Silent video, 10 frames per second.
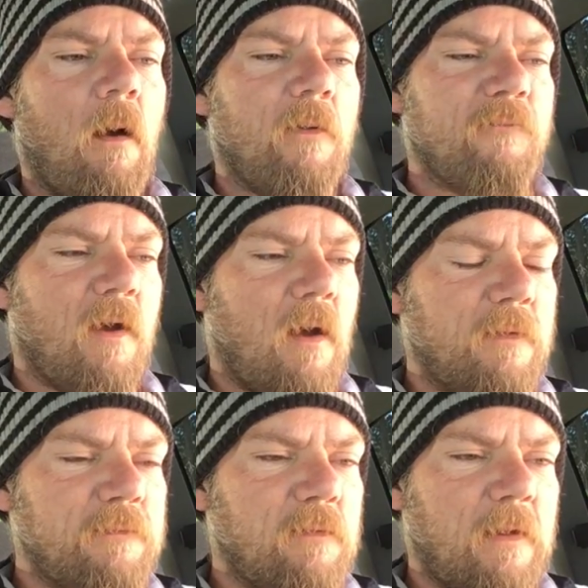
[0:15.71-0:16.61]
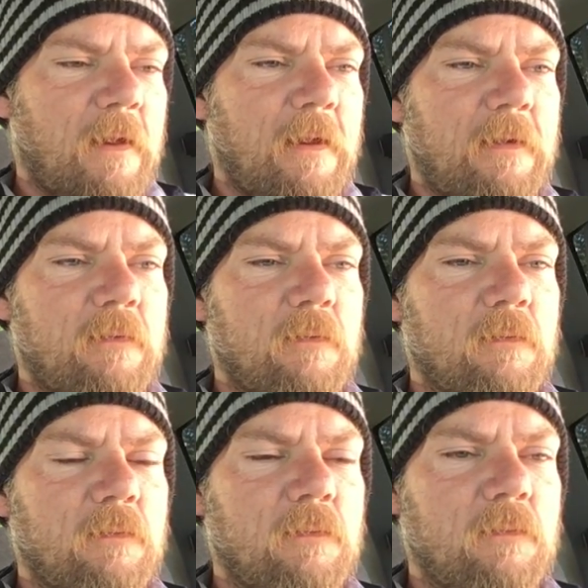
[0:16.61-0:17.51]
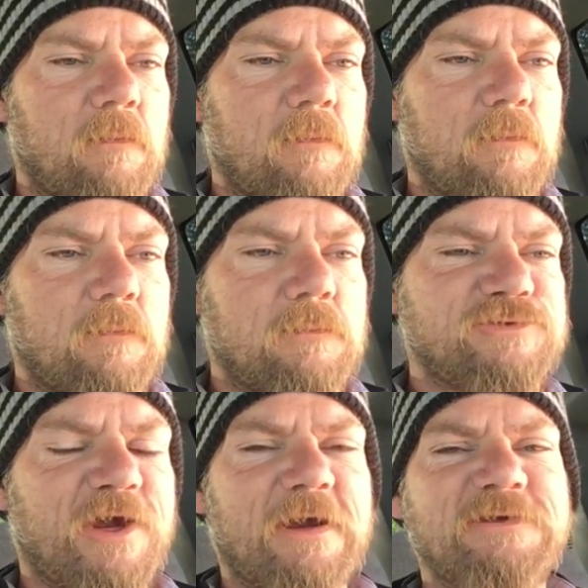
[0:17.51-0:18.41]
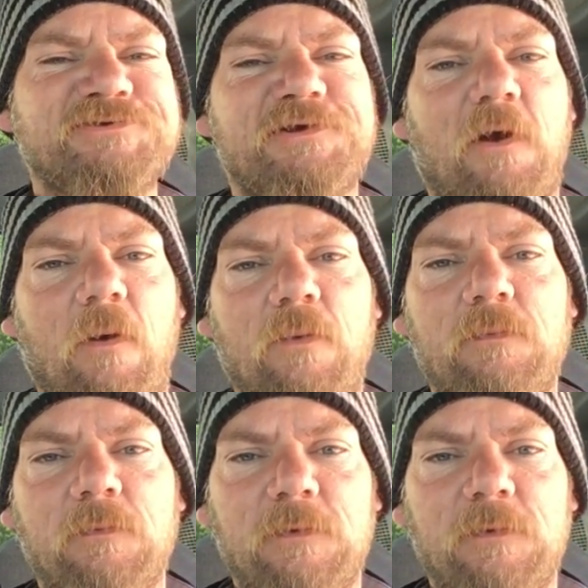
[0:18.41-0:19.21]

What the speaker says: I've got a check engine code.